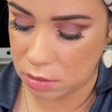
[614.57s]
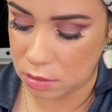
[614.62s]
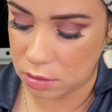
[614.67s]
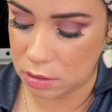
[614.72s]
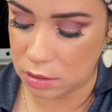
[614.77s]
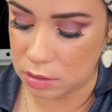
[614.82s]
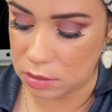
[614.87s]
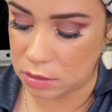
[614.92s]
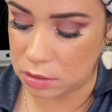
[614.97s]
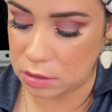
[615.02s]

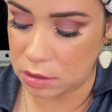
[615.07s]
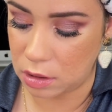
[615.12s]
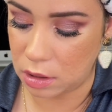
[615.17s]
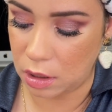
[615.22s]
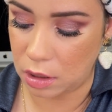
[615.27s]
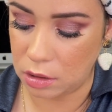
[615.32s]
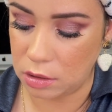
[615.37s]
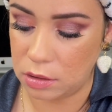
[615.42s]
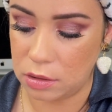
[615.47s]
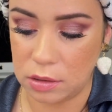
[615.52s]
This
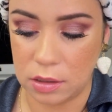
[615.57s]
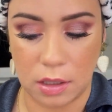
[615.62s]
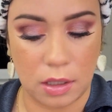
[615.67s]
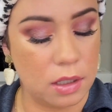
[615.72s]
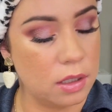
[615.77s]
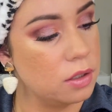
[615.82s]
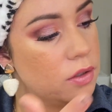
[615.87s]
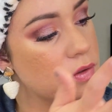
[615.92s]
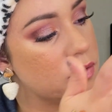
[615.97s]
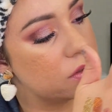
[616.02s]
color that I
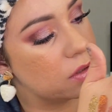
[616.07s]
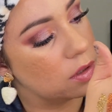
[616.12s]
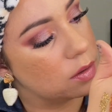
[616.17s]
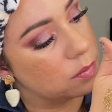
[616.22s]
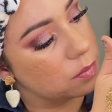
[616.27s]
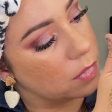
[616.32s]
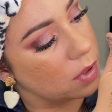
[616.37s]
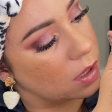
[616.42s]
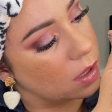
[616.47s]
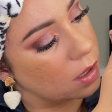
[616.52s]
use
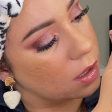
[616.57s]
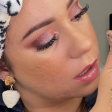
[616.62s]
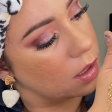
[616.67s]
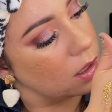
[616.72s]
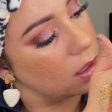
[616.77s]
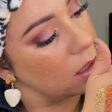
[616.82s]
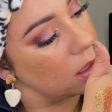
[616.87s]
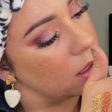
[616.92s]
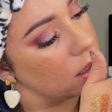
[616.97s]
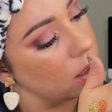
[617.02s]
in my
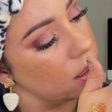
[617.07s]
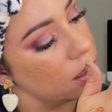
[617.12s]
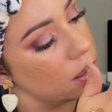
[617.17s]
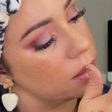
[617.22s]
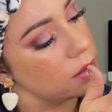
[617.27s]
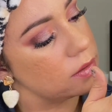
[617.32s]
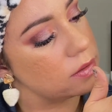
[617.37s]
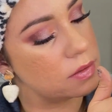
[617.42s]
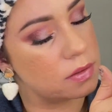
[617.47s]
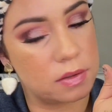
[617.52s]

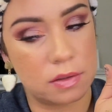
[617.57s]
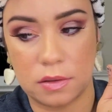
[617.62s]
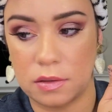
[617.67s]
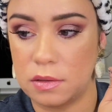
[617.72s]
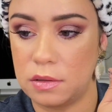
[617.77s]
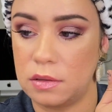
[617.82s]
eyes.